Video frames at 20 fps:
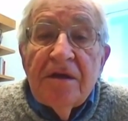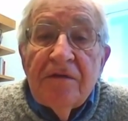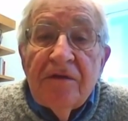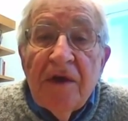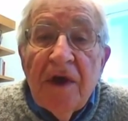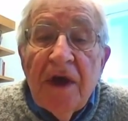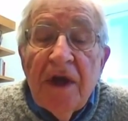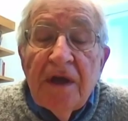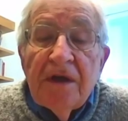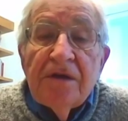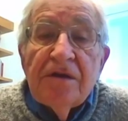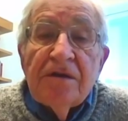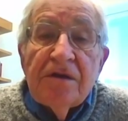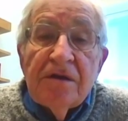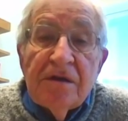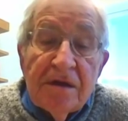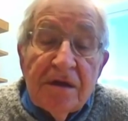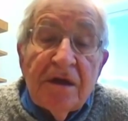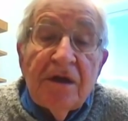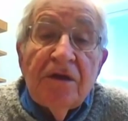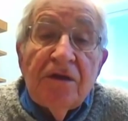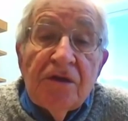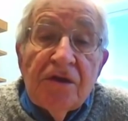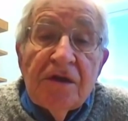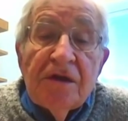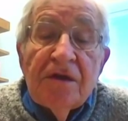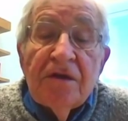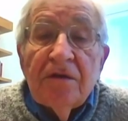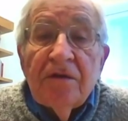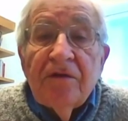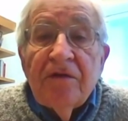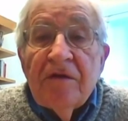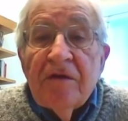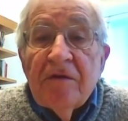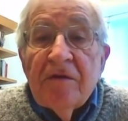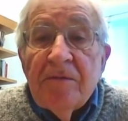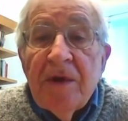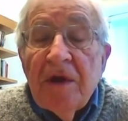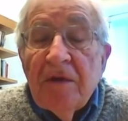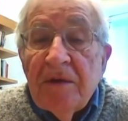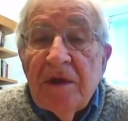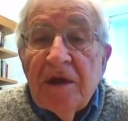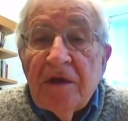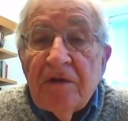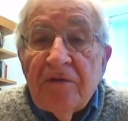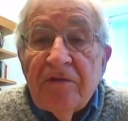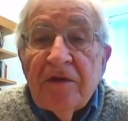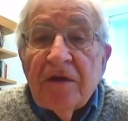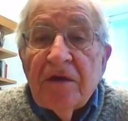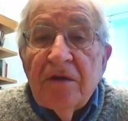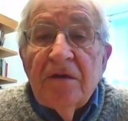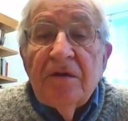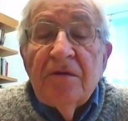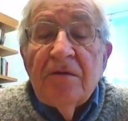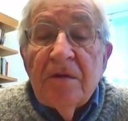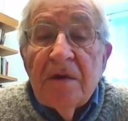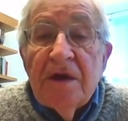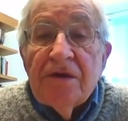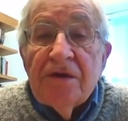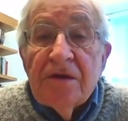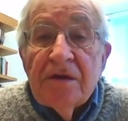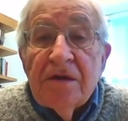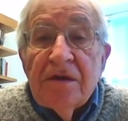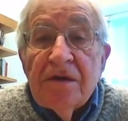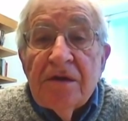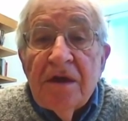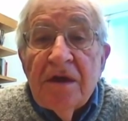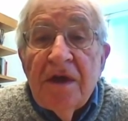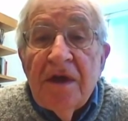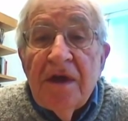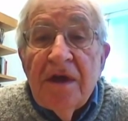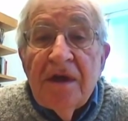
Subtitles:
device concealed from the public for good reasons,